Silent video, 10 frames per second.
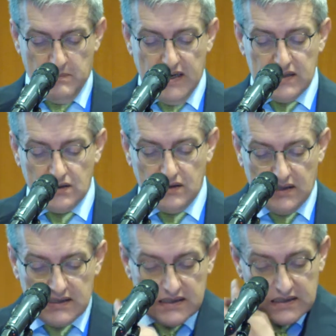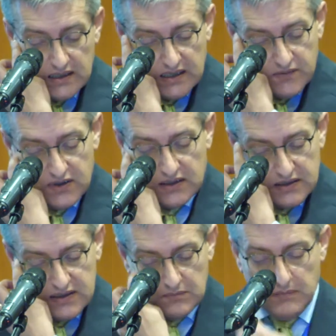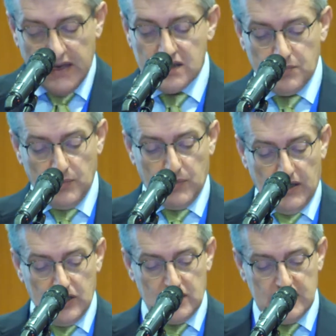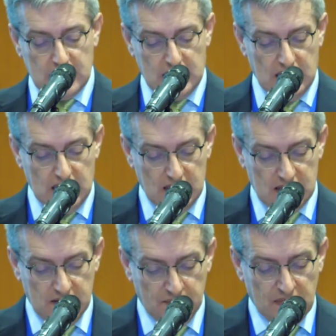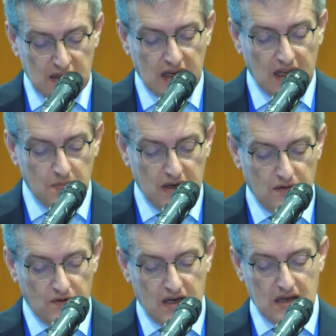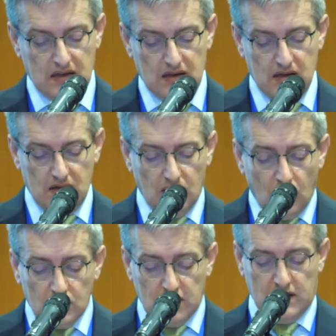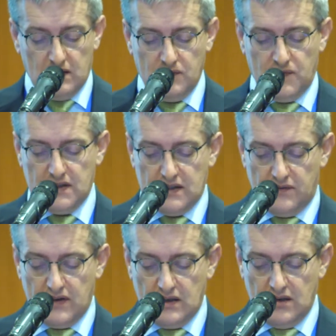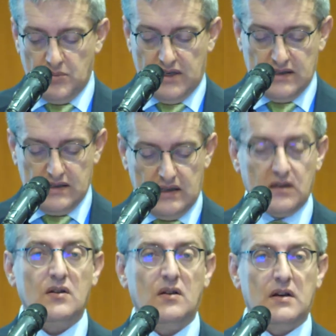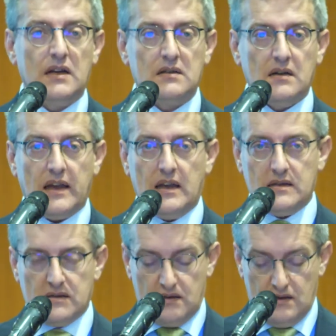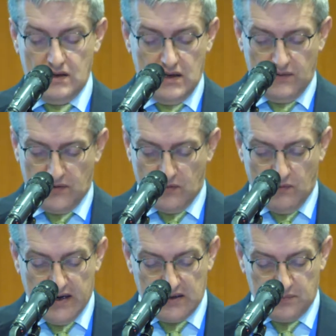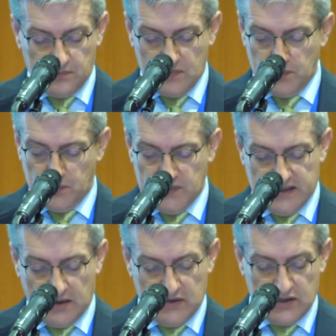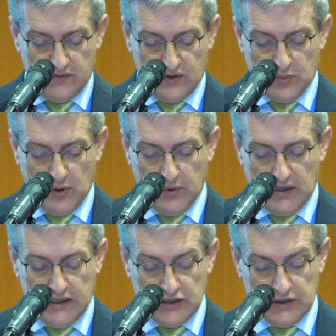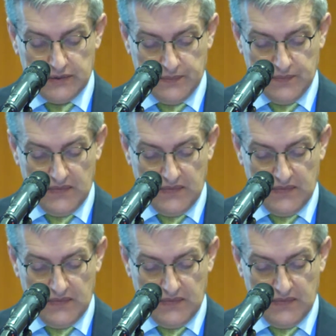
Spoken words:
Based on the existing evidence, mass population screenings can be advocated only for cervical, breast, and colorectal cancer for wide segments of the population.